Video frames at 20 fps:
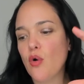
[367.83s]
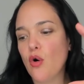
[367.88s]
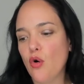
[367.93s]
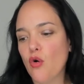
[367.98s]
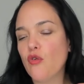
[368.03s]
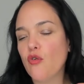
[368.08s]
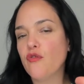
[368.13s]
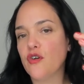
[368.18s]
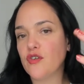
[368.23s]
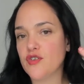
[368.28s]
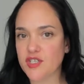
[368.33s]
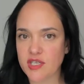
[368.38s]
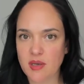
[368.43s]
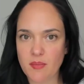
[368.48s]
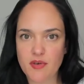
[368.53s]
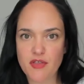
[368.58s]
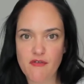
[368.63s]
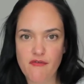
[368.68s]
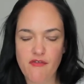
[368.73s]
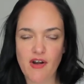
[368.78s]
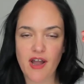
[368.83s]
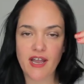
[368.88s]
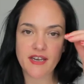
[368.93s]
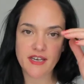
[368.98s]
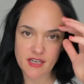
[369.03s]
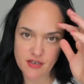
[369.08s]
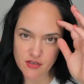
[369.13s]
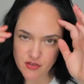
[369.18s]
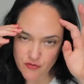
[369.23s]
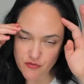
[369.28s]
over some of the
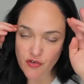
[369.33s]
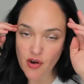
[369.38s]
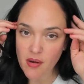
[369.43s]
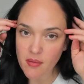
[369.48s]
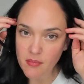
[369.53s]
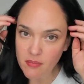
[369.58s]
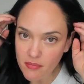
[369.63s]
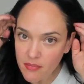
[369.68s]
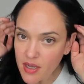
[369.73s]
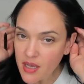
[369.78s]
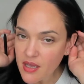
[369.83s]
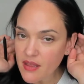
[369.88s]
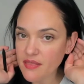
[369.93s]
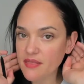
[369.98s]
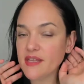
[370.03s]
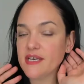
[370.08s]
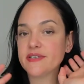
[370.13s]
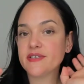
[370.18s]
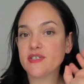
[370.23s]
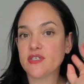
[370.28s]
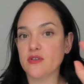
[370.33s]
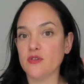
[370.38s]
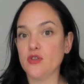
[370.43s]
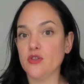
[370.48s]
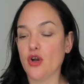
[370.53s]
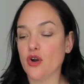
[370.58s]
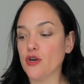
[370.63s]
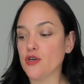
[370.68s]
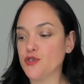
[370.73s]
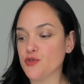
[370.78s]
findings from this
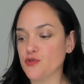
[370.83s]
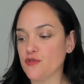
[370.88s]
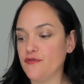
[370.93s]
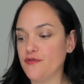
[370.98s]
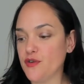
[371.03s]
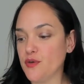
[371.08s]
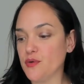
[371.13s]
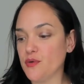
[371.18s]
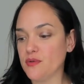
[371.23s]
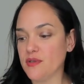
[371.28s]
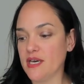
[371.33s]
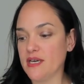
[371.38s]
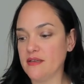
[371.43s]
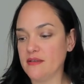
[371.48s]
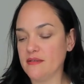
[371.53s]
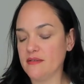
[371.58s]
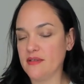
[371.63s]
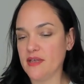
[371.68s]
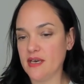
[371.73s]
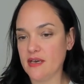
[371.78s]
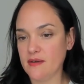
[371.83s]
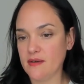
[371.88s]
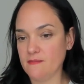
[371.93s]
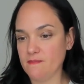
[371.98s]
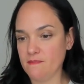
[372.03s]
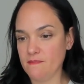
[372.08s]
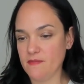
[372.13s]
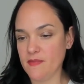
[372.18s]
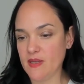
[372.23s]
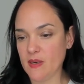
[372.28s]
large review that
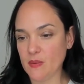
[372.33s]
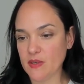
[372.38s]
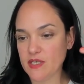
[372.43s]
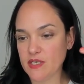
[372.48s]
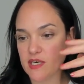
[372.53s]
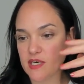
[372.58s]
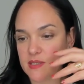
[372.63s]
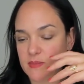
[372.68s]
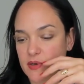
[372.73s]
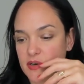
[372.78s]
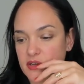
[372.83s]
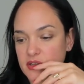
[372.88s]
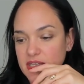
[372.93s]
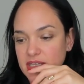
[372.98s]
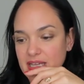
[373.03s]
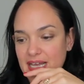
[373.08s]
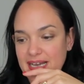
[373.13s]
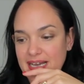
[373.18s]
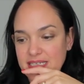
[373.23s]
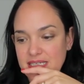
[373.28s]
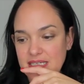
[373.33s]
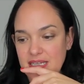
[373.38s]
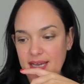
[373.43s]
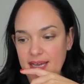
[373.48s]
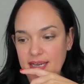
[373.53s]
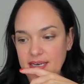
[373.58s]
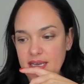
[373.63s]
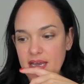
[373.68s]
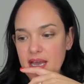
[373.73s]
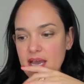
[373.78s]
we talked about on the last
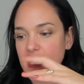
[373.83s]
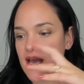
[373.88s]
slide.